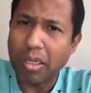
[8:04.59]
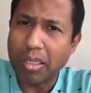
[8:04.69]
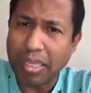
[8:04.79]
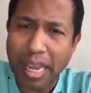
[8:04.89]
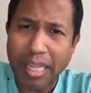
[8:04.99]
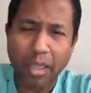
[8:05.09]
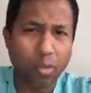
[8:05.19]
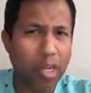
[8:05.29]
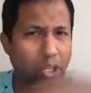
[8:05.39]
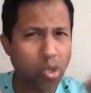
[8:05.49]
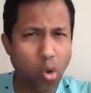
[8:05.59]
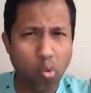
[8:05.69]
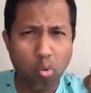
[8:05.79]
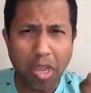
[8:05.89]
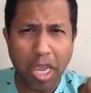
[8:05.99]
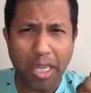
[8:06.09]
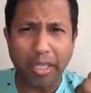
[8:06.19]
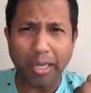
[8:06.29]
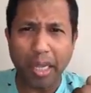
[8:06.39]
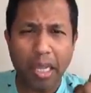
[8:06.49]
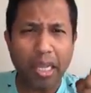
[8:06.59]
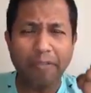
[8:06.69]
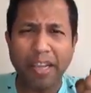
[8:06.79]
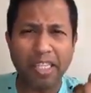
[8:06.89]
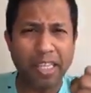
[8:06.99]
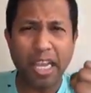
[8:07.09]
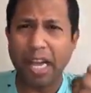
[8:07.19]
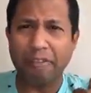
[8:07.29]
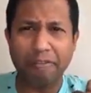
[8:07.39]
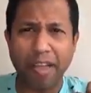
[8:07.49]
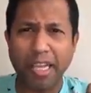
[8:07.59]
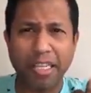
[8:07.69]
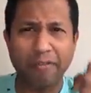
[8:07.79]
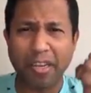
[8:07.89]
say that we are so weak that if I see her face,